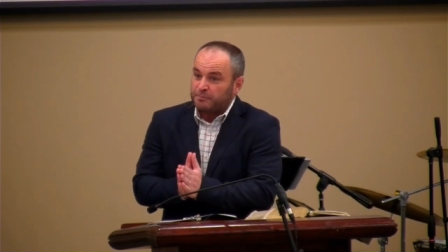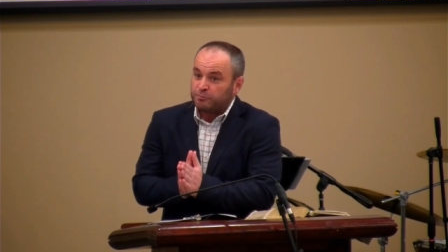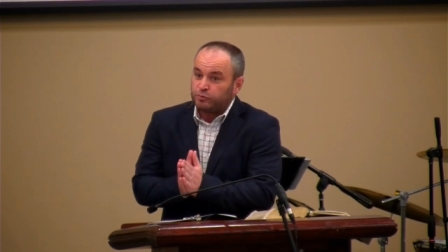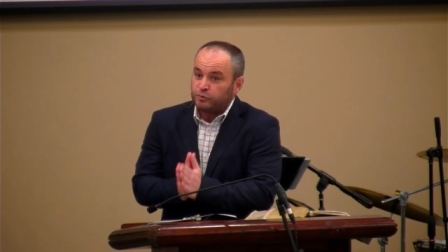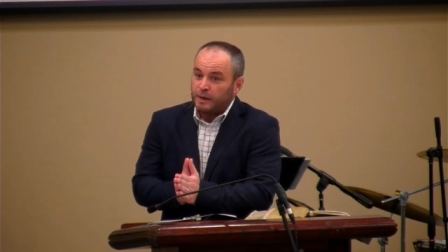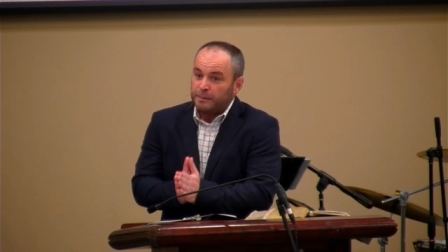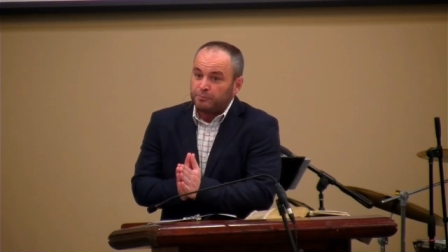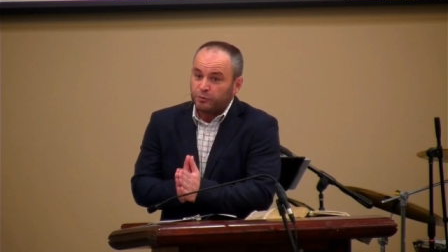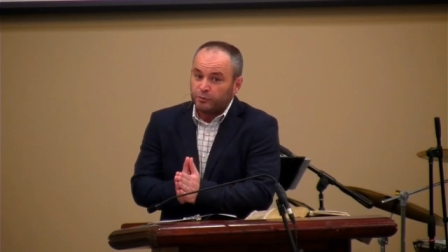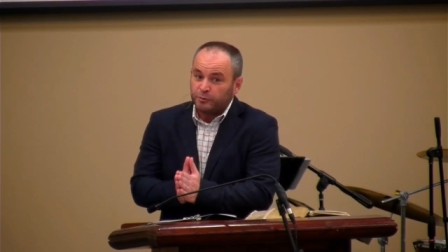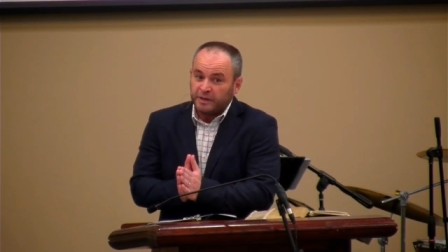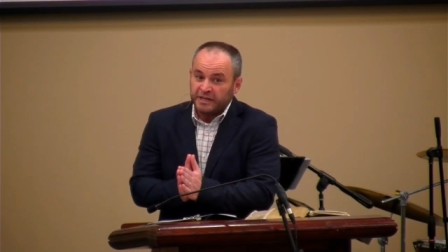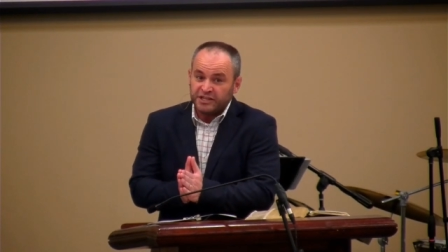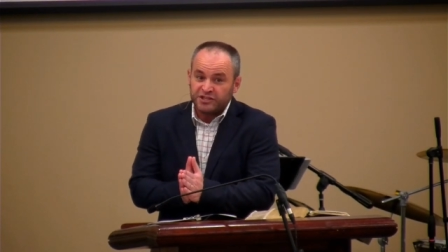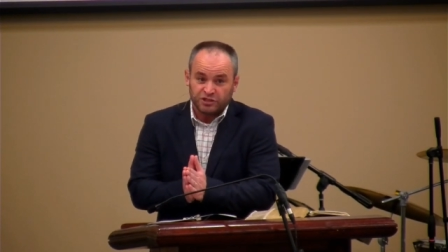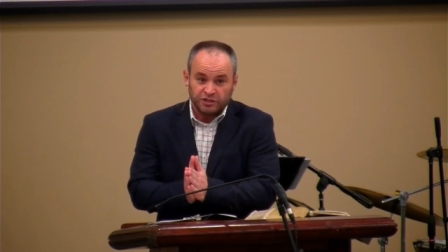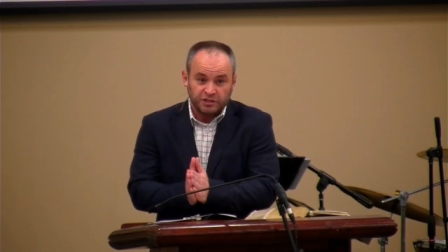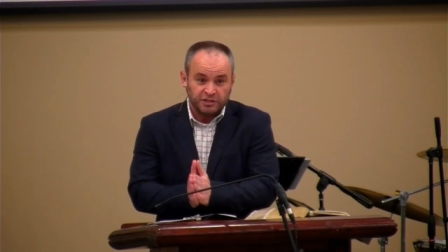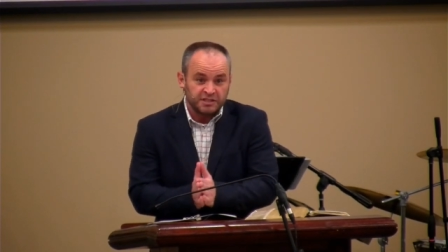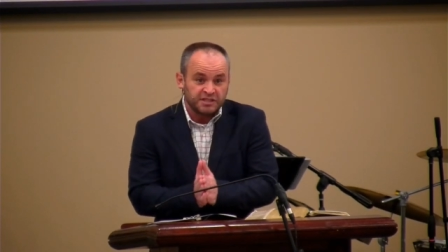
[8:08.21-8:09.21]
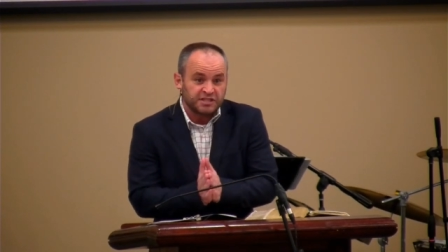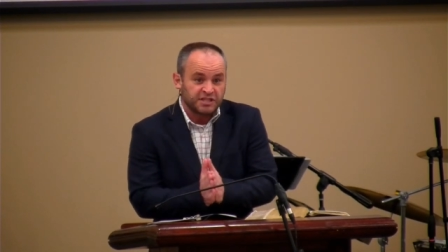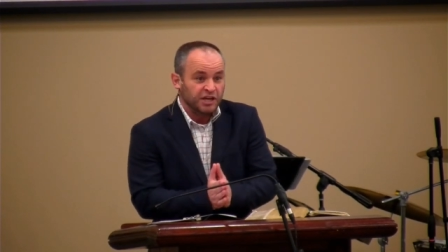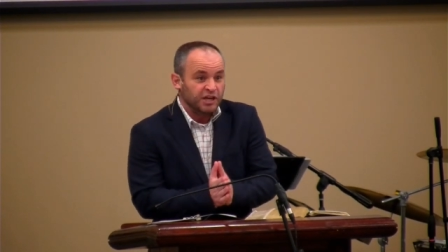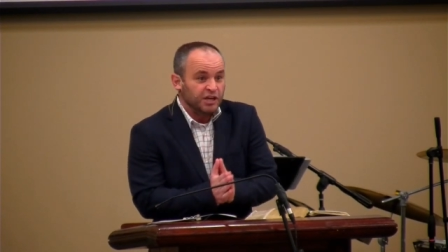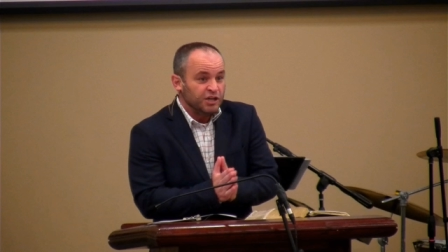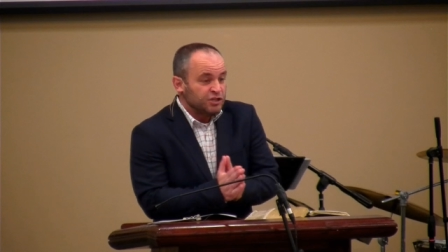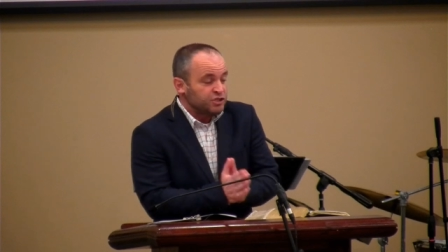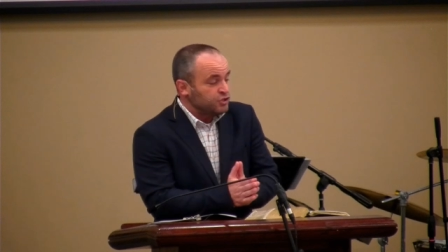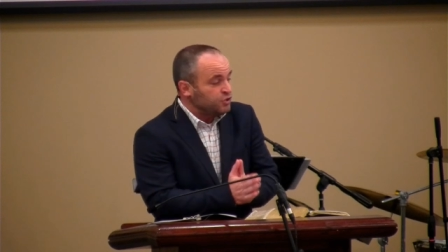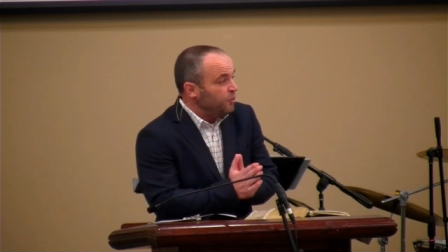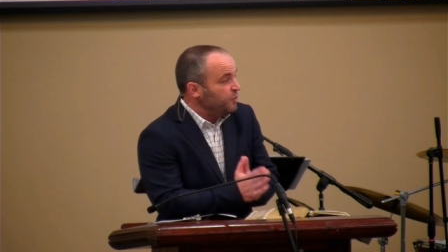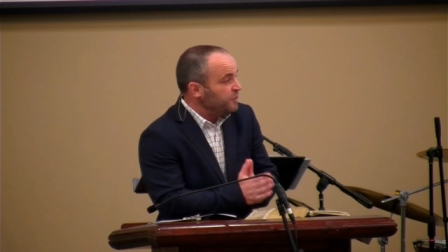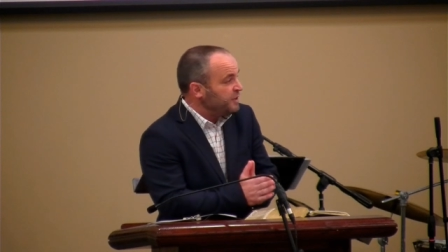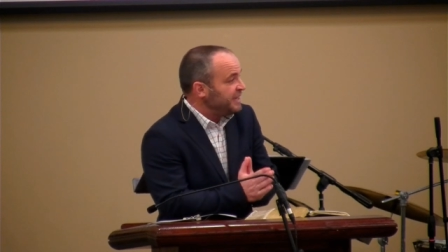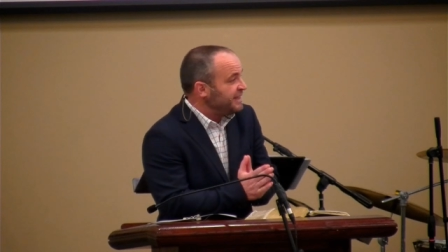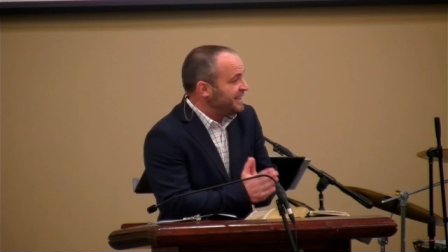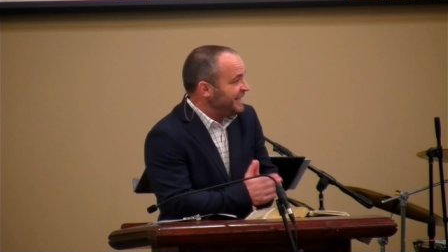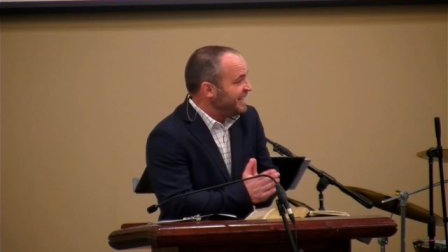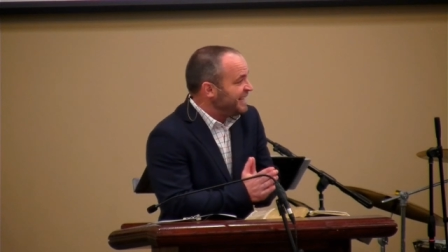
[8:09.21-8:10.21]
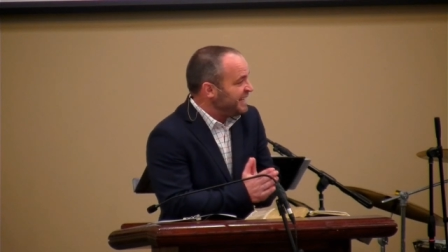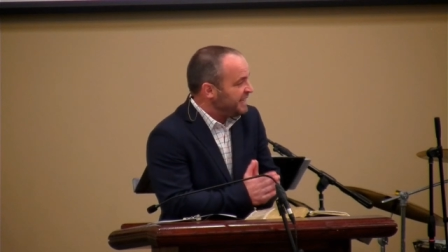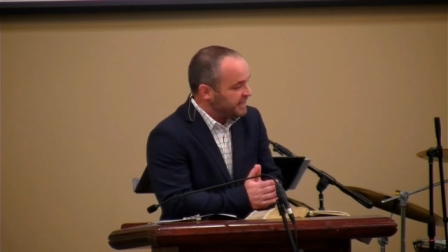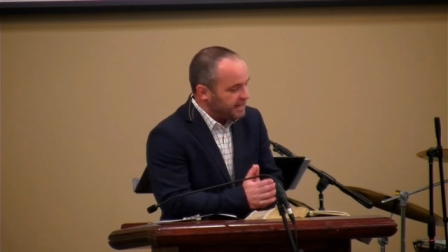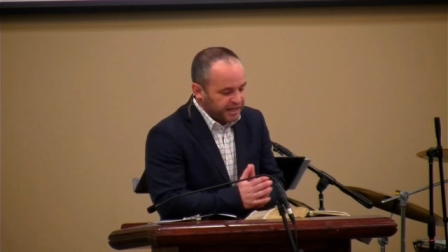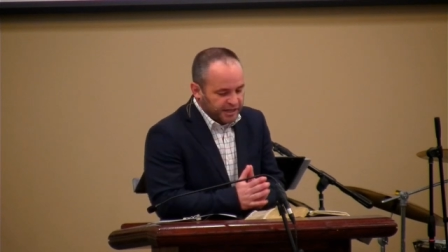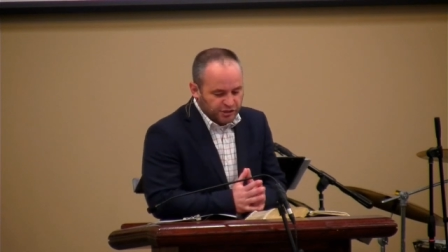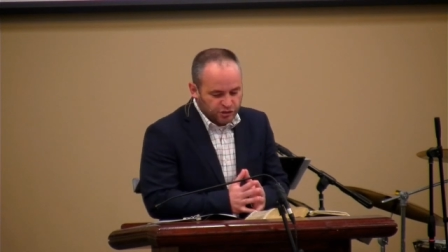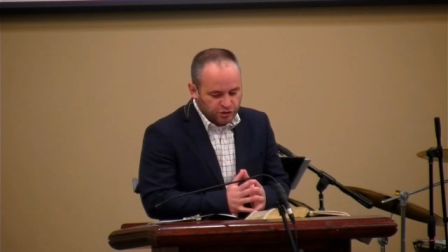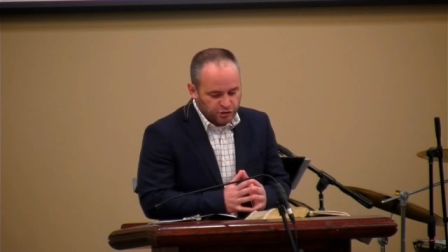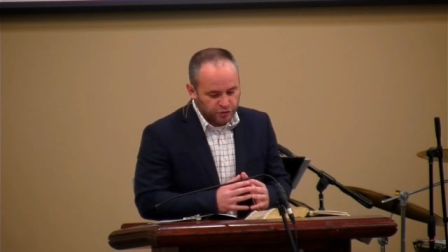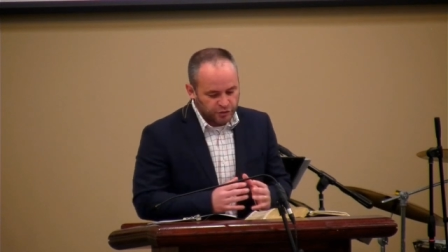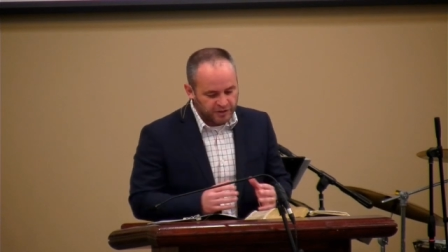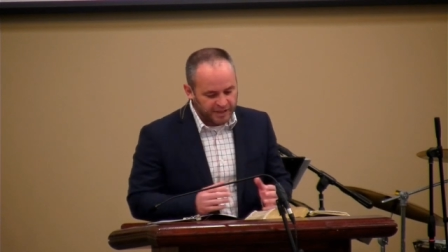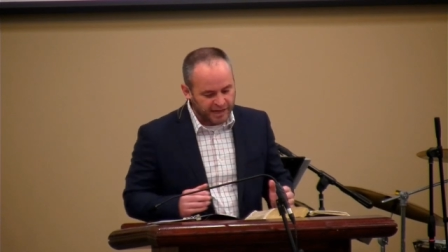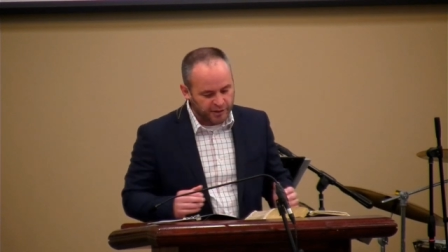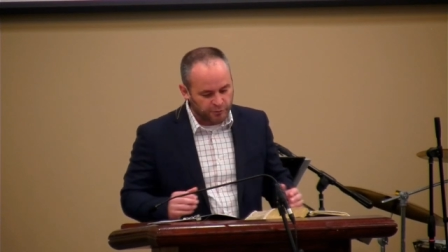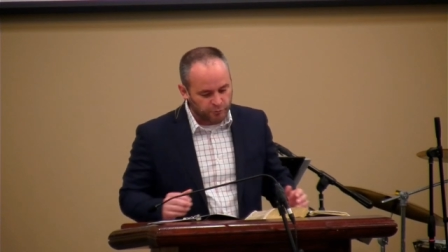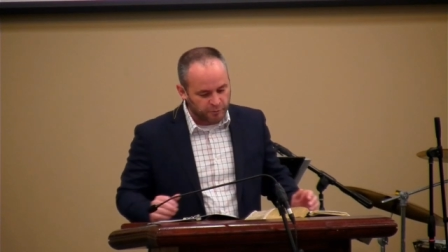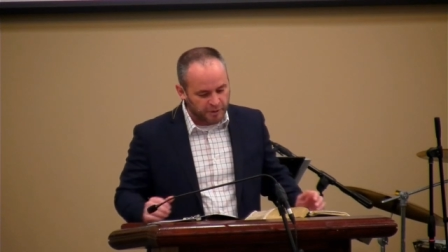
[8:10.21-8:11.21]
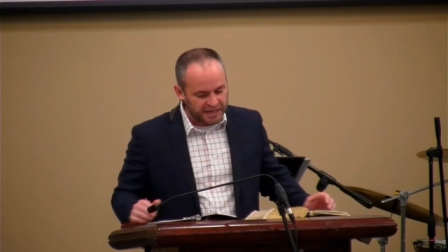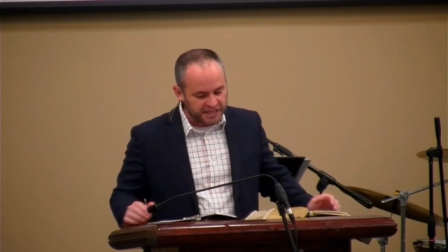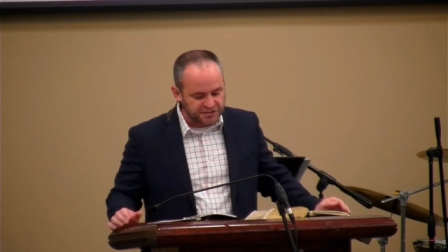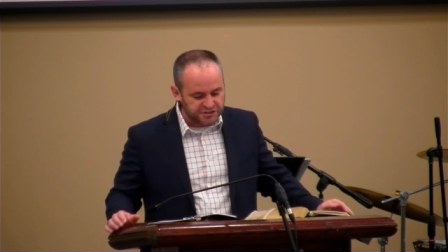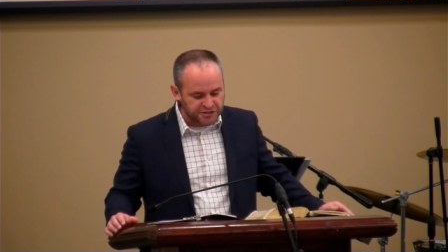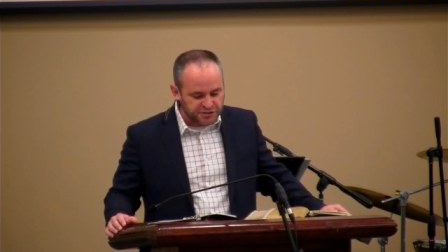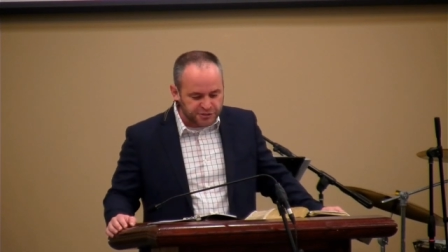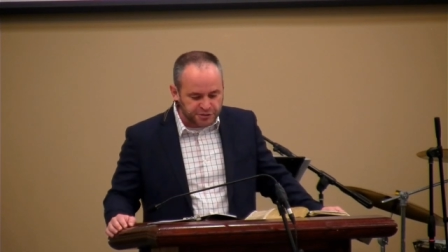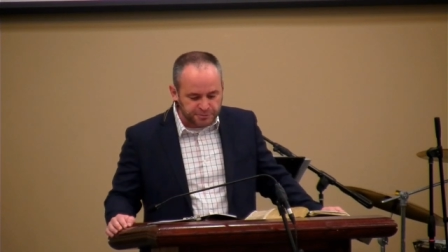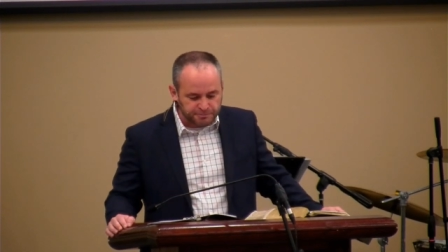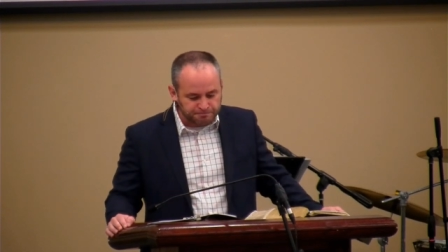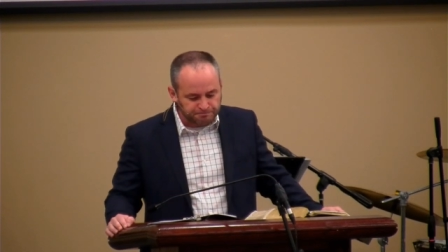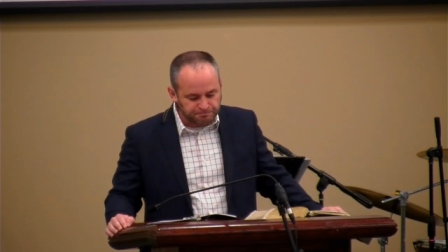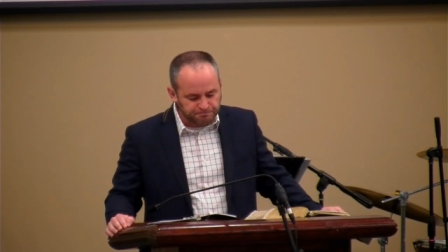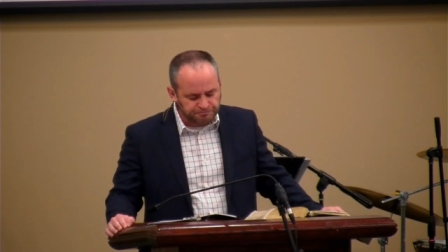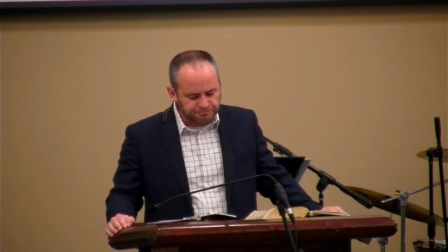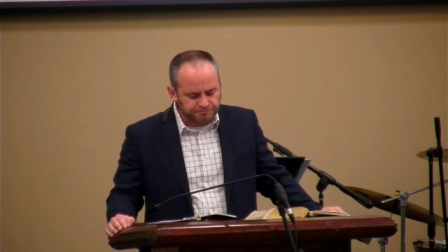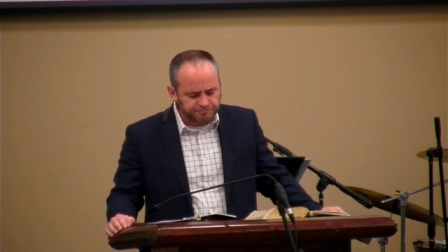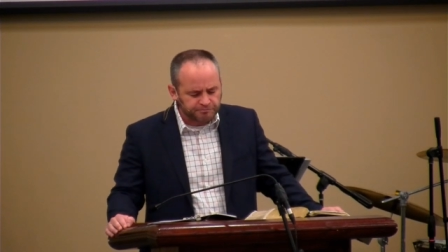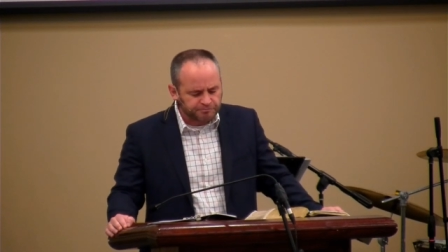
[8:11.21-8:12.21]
to make preparations so that they can enter that rest.